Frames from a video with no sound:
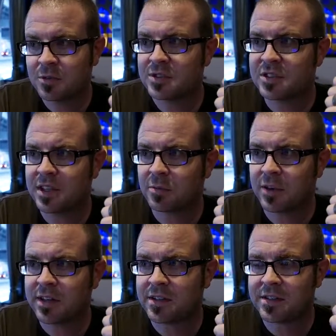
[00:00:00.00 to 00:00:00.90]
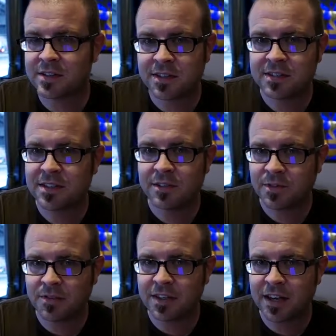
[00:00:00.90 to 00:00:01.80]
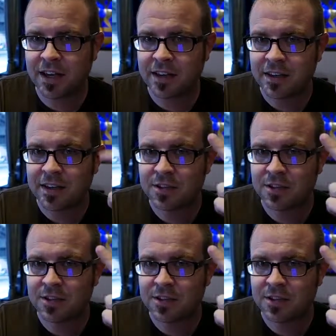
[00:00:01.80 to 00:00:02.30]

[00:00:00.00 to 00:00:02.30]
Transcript: which they upgraded to the 6950K.